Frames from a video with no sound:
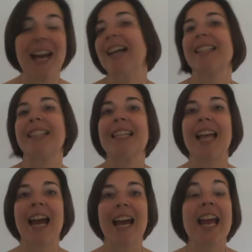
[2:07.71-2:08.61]
task
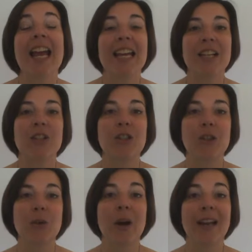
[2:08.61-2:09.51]
today, is
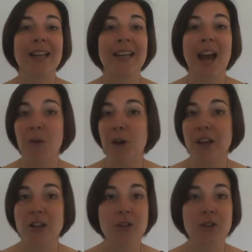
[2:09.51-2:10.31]
to get one.